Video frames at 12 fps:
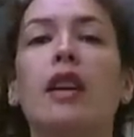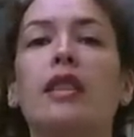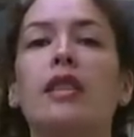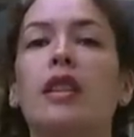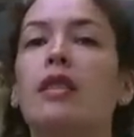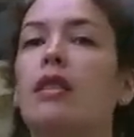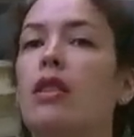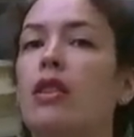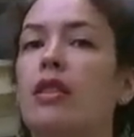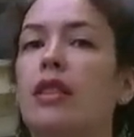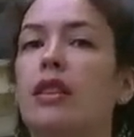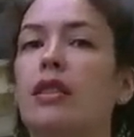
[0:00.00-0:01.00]
In the
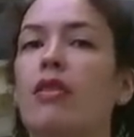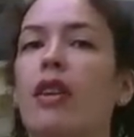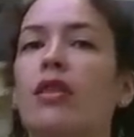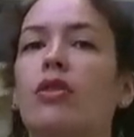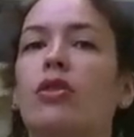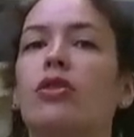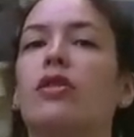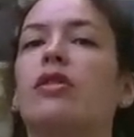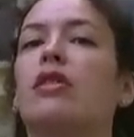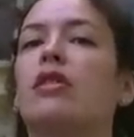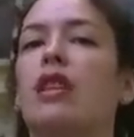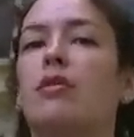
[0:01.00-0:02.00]
1930s, the
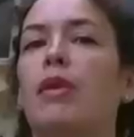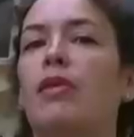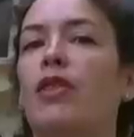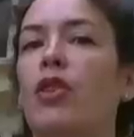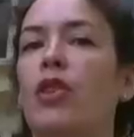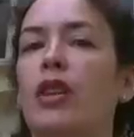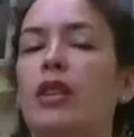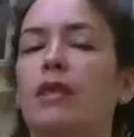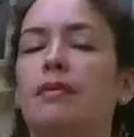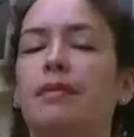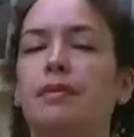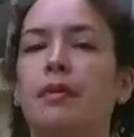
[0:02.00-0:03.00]
granddaughters of Sigmund
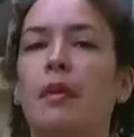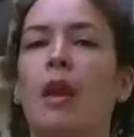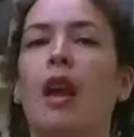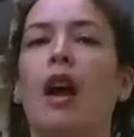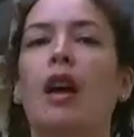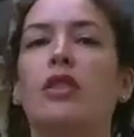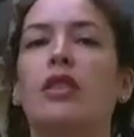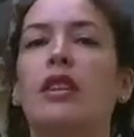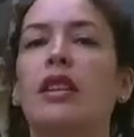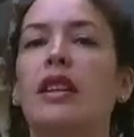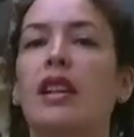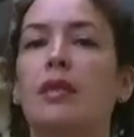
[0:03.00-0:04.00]
Freud
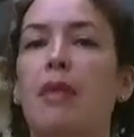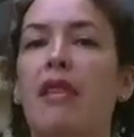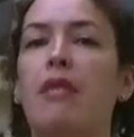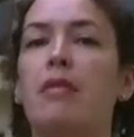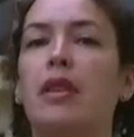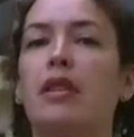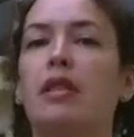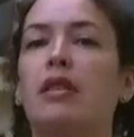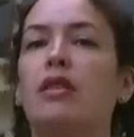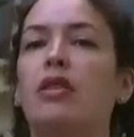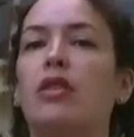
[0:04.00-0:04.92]
actually did an experiment.